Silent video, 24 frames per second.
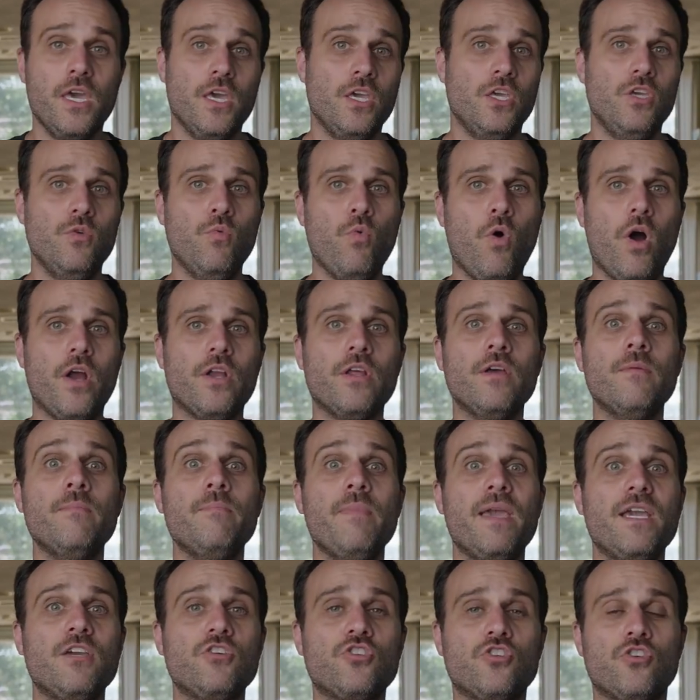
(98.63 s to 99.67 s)
You want to
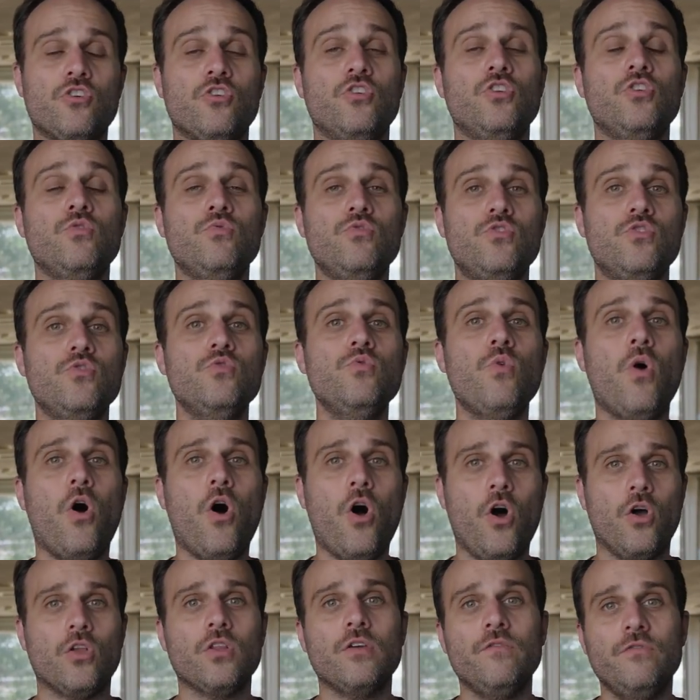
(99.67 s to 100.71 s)
make sure you do
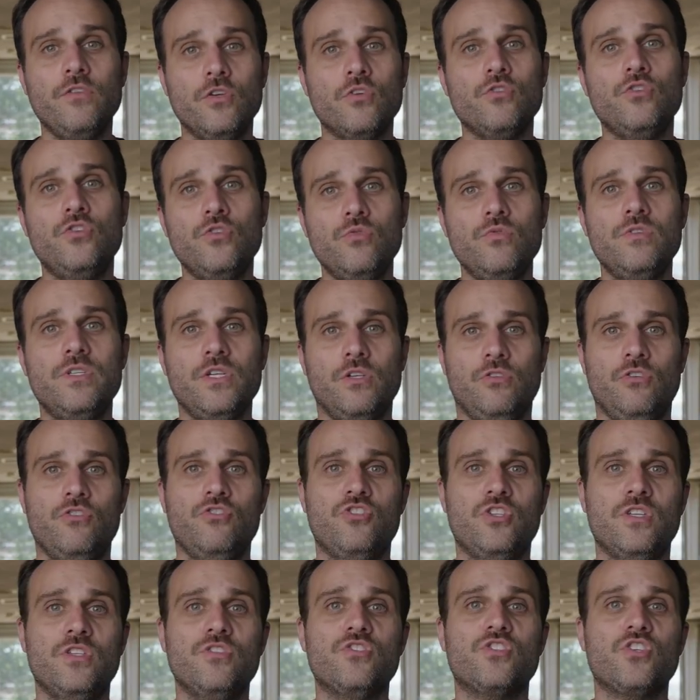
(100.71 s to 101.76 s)
all of your due
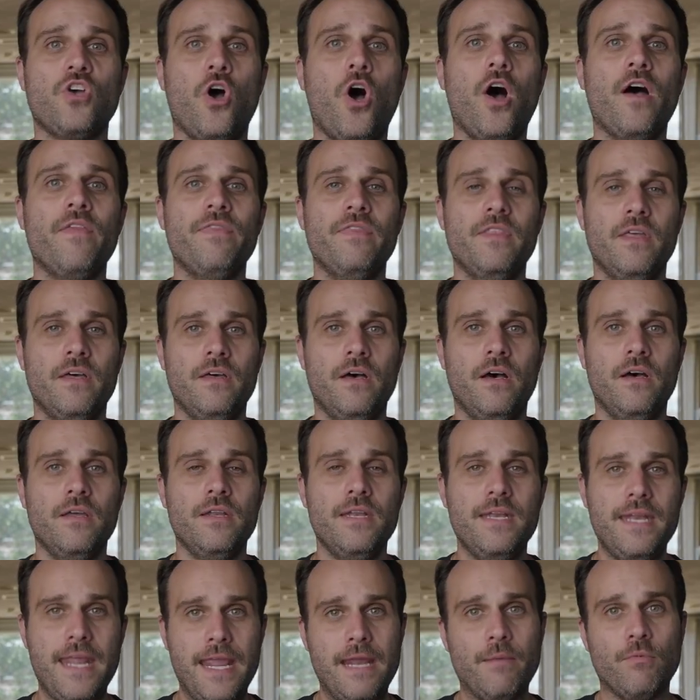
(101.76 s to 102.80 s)
diligence on the
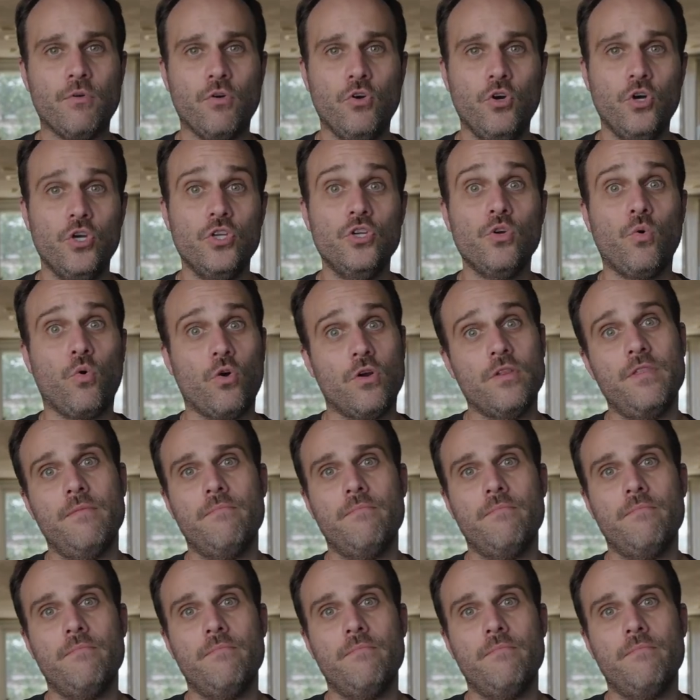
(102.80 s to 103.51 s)
neighborhood or